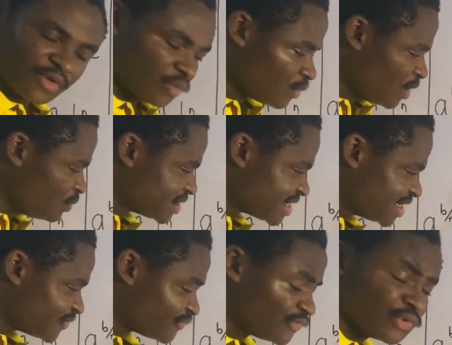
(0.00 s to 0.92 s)
When we say
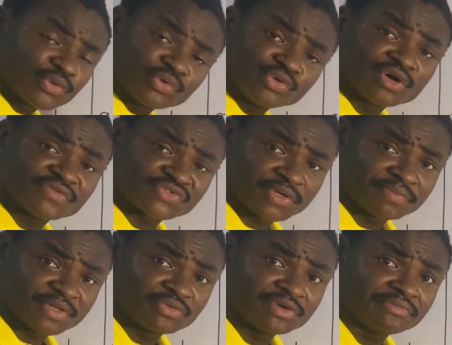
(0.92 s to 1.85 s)
the fourth root of
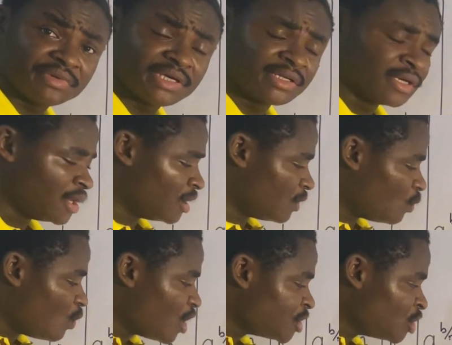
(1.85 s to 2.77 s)
something, we mean
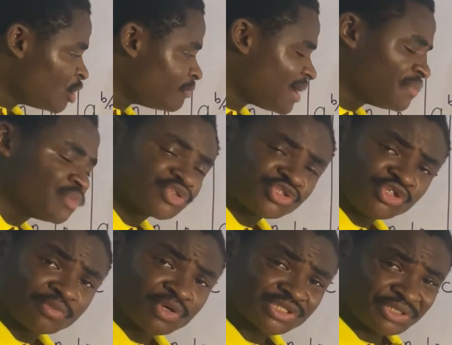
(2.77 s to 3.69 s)
what number must
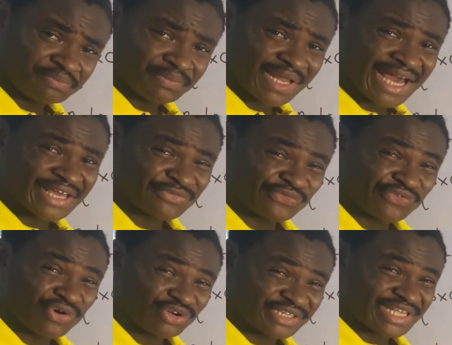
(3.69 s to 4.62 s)
you multiply
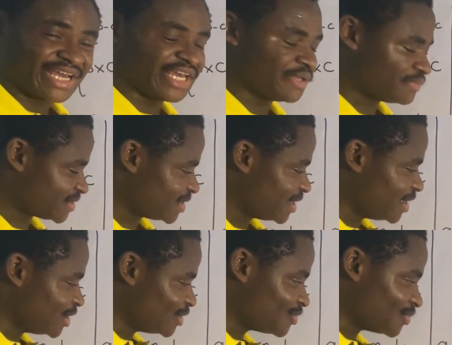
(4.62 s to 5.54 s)
4 times
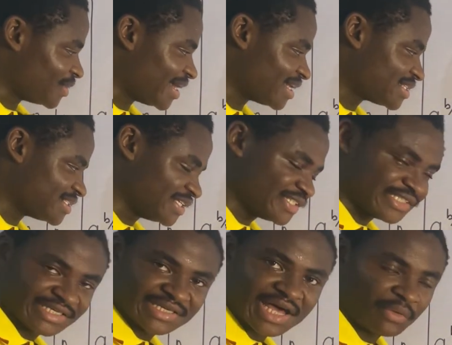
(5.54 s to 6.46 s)
to get
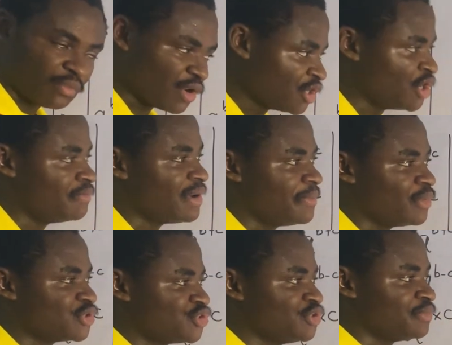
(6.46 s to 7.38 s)
16? And what number
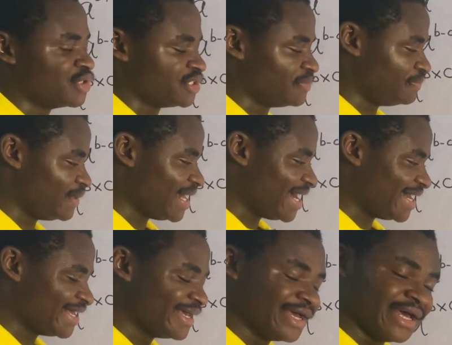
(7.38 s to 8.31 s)
must you
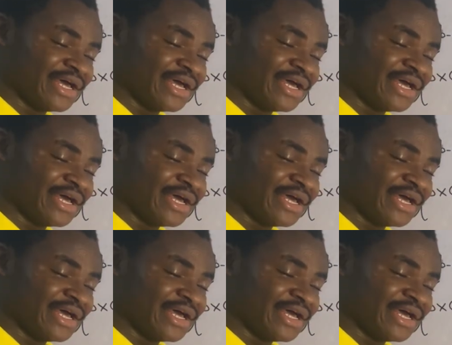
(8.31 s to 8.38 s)
multiply